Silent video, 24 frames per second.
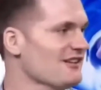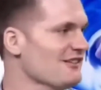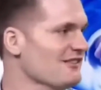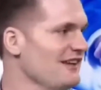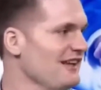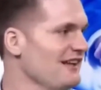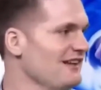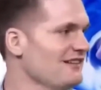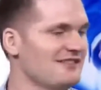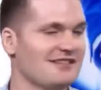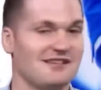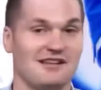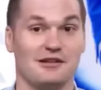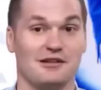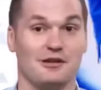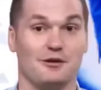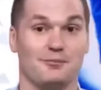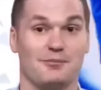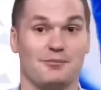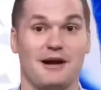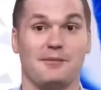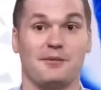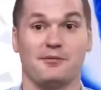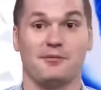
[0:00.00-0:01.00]
of things, and then they'll
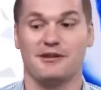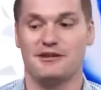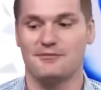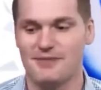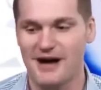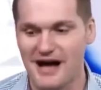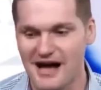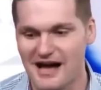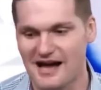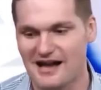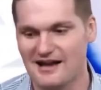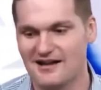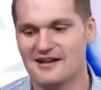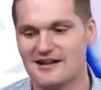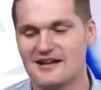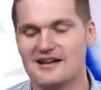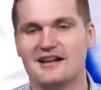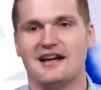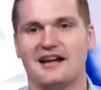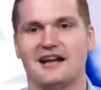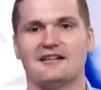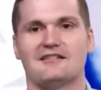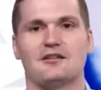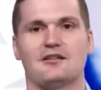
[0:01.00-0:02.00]
probably buy.
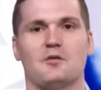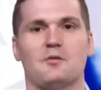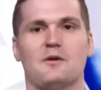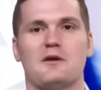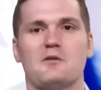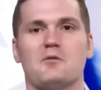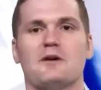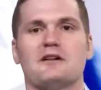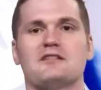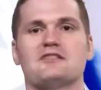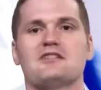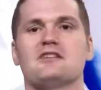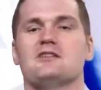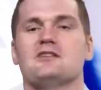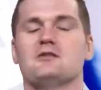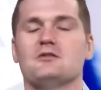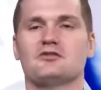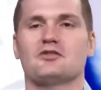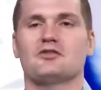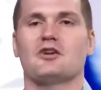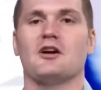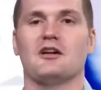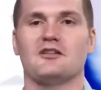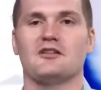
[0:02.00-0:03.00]
And so we want to use
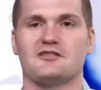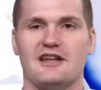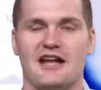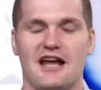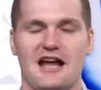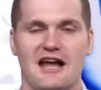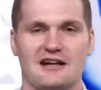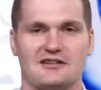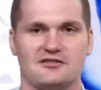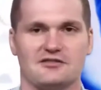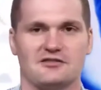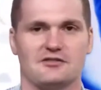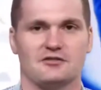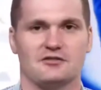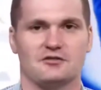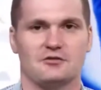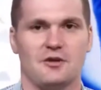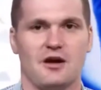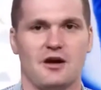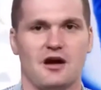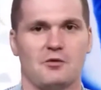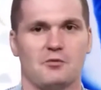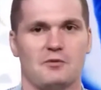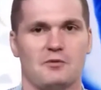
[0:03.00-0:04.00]
calls to actions
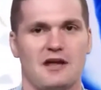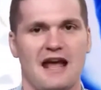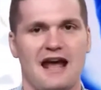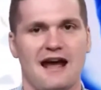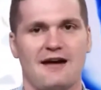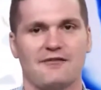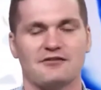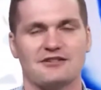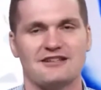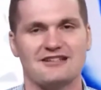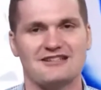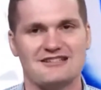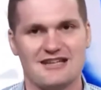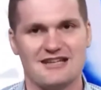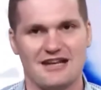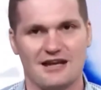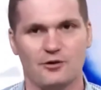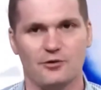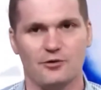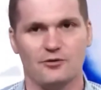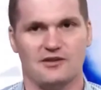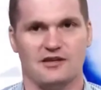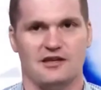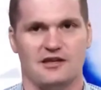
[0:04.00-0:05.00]
throughout. We have to
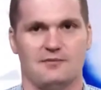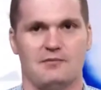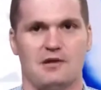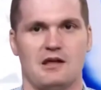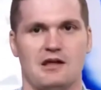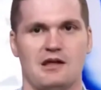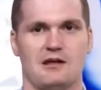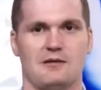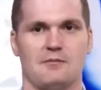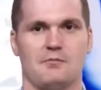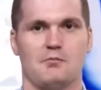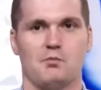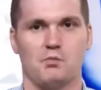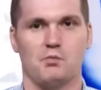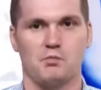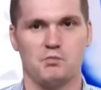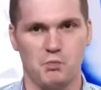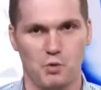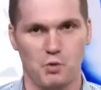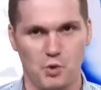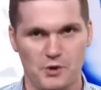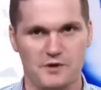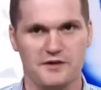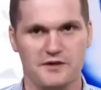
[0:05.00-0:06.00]
tell them
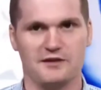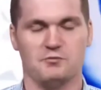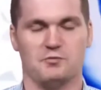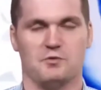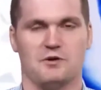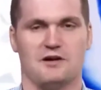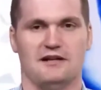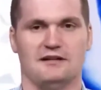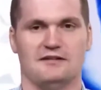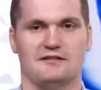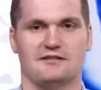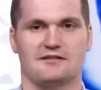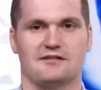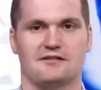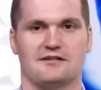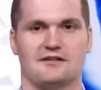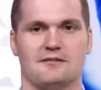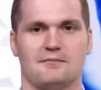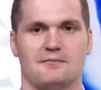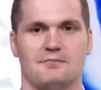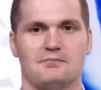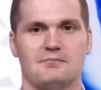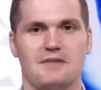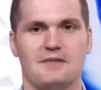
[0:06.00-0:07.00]
more than once,
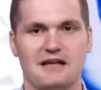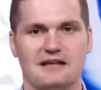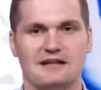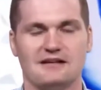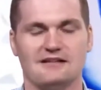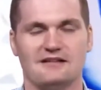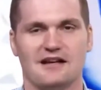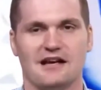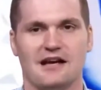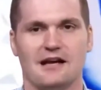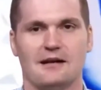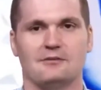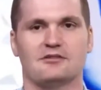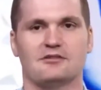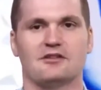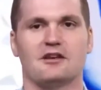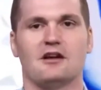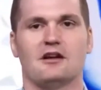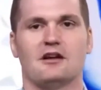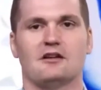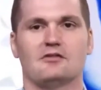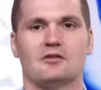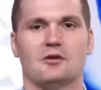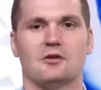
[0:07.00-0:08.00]
many times.
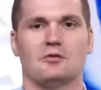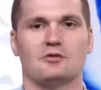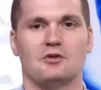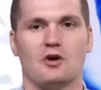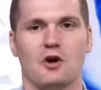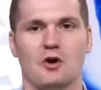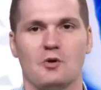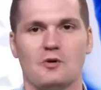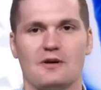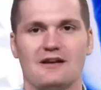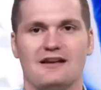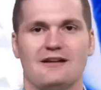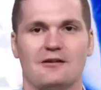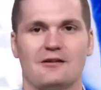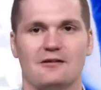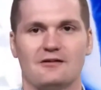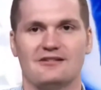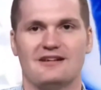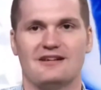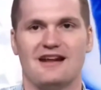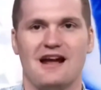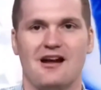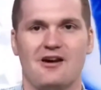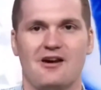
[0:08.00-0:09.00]
So go here
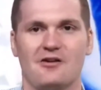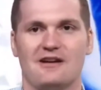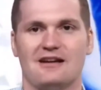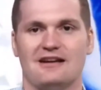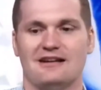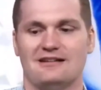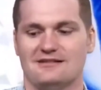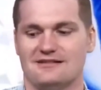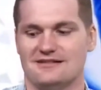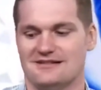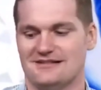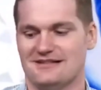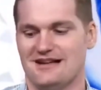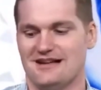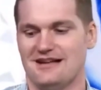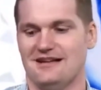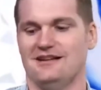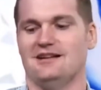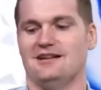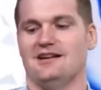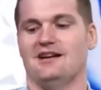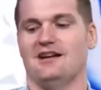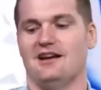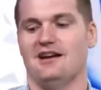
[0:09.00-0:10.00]
now and
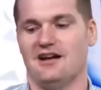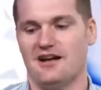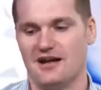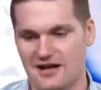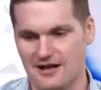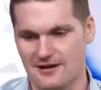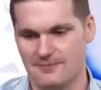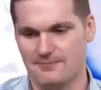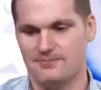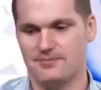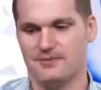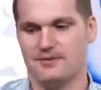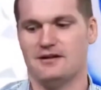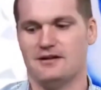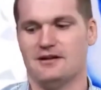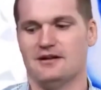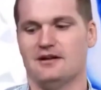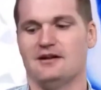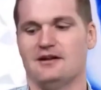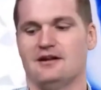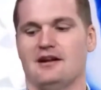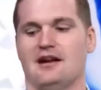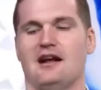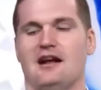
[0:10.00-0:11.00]
sign up.
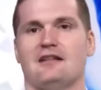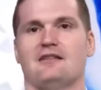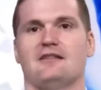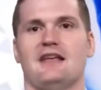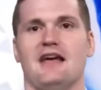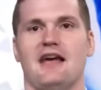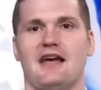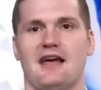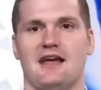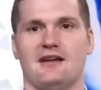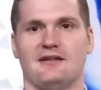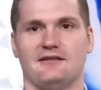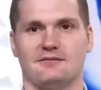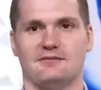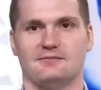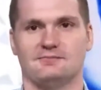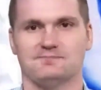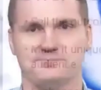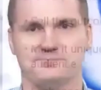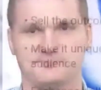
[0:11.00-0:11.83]
And then